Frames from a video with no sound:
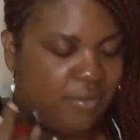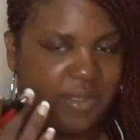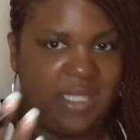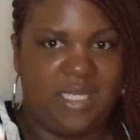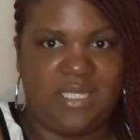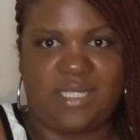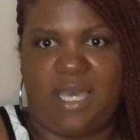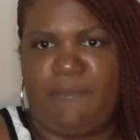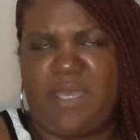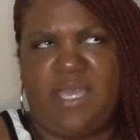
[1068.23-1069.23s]
this.
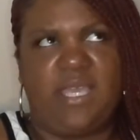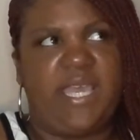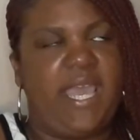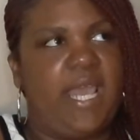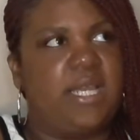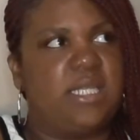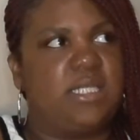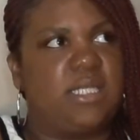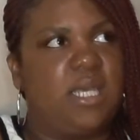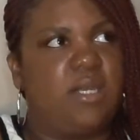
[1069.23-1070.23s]
I mean,
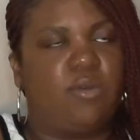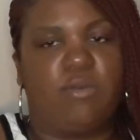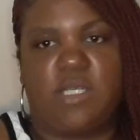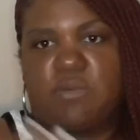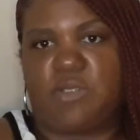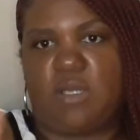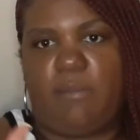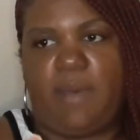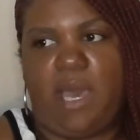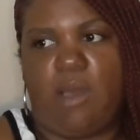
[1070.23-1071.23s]
Candace and Chris was
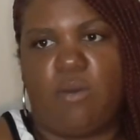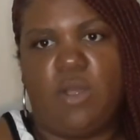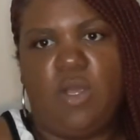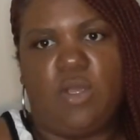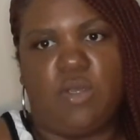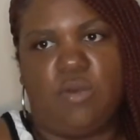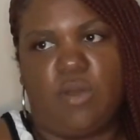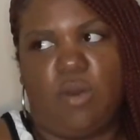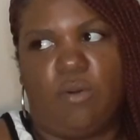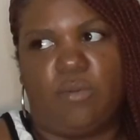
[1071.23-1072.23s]
talking about,
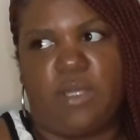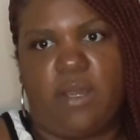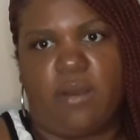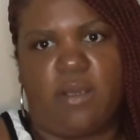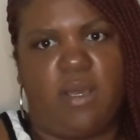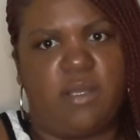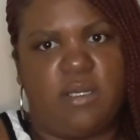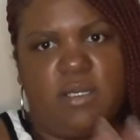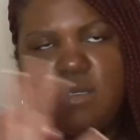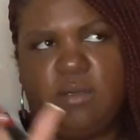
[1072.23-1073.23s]
they're
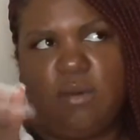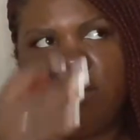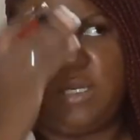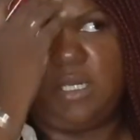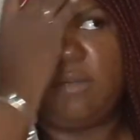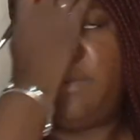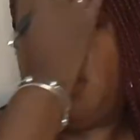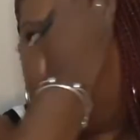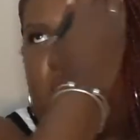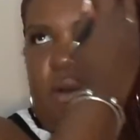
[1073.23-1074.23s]
gonna, need a
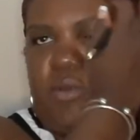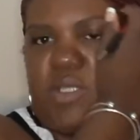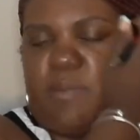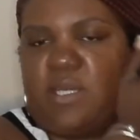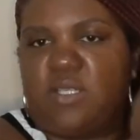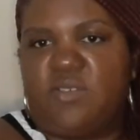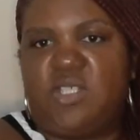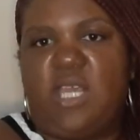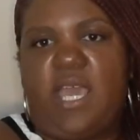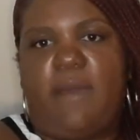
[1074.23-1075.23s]
bigger home, especially if
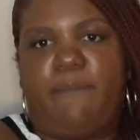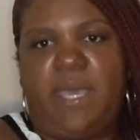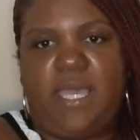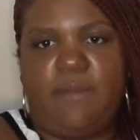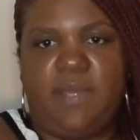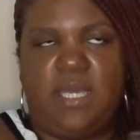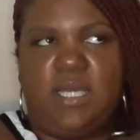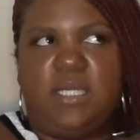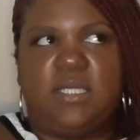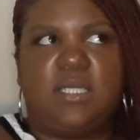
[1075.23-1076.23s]
she have
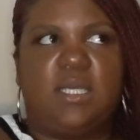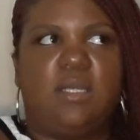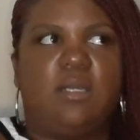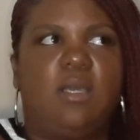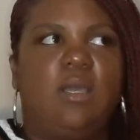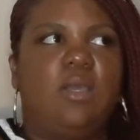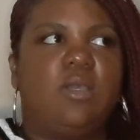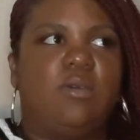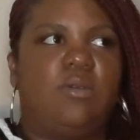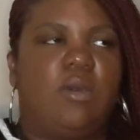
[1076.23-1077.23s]
babies, and
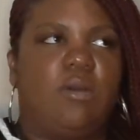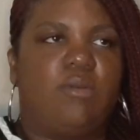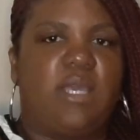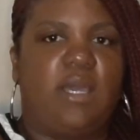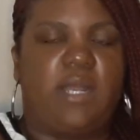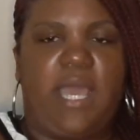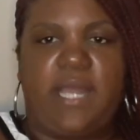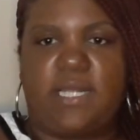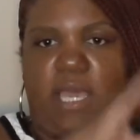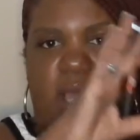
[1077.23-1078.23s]
they're gonna
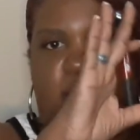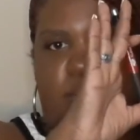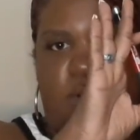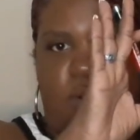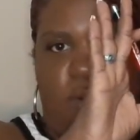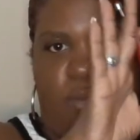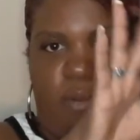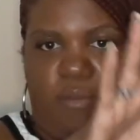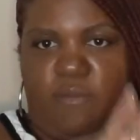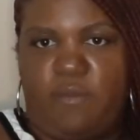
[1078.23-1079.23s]
have to have, a
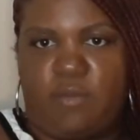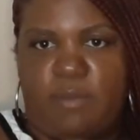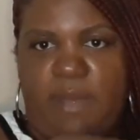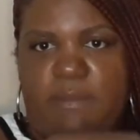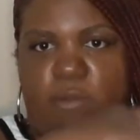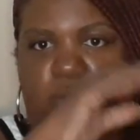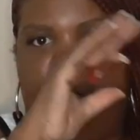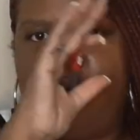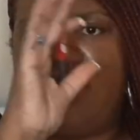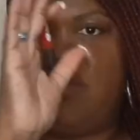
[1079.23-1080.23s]
room for the baby
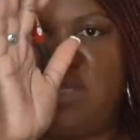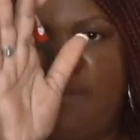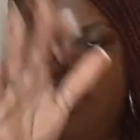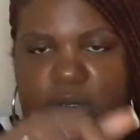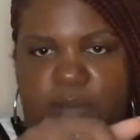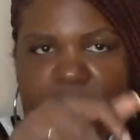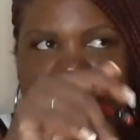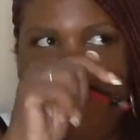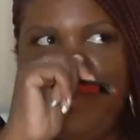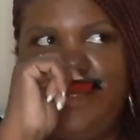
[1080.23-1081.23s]
one. If she have another
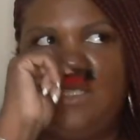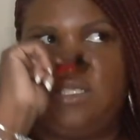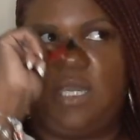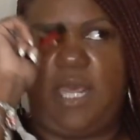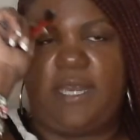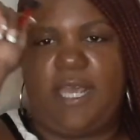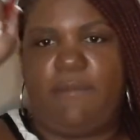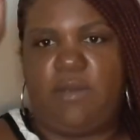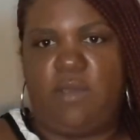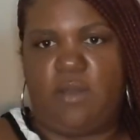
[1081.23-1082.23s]
baby, then she said they had to
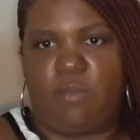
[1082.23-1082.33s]
have another